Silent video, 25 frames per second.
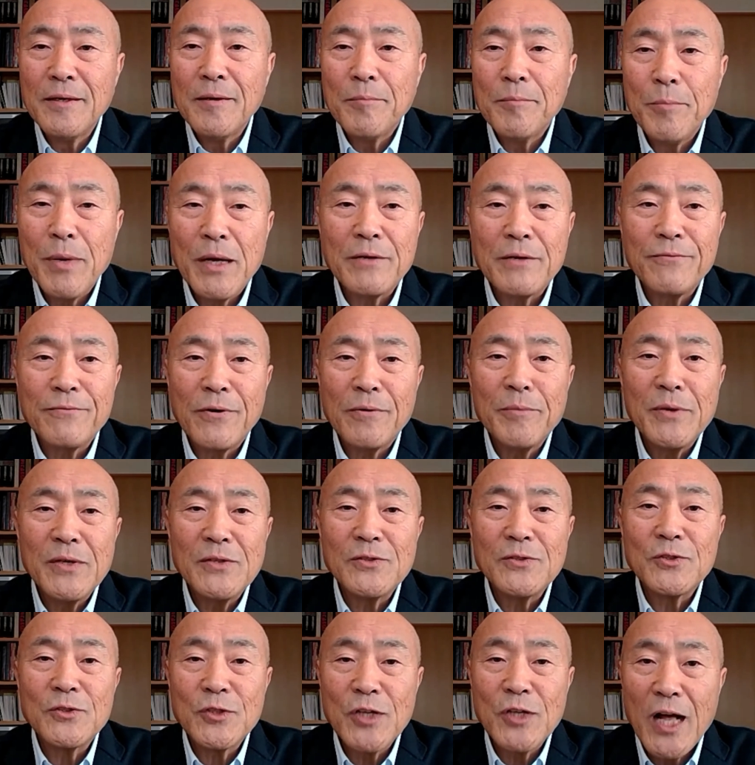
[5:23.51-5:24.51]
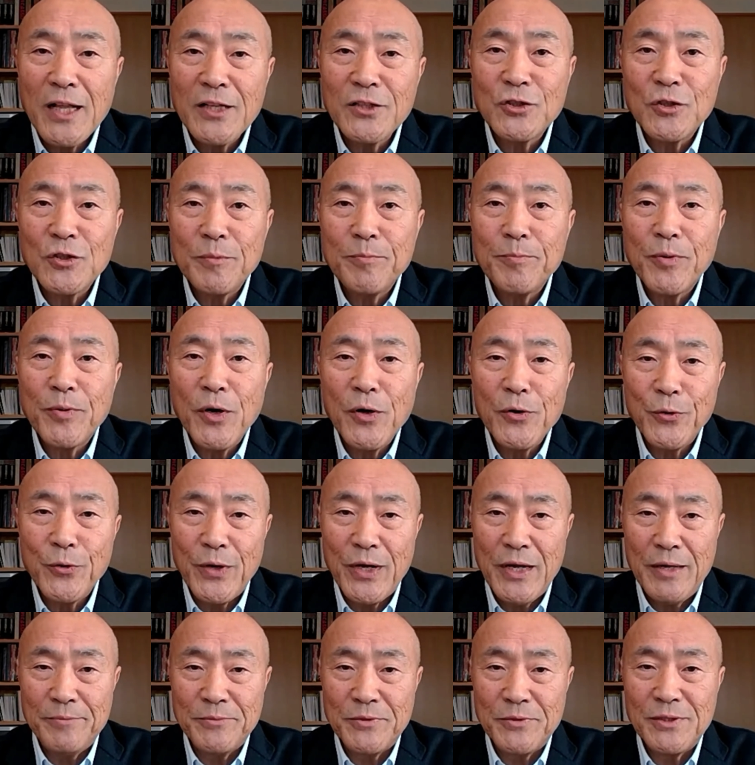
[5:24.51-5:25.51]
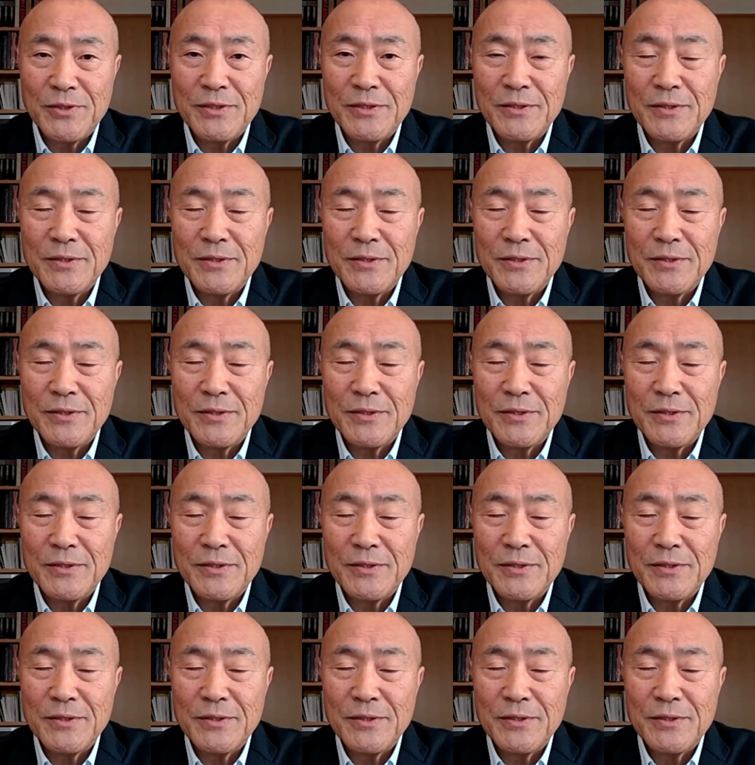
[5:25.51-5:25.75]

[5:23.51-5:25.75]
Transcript: but from his scholarship programs.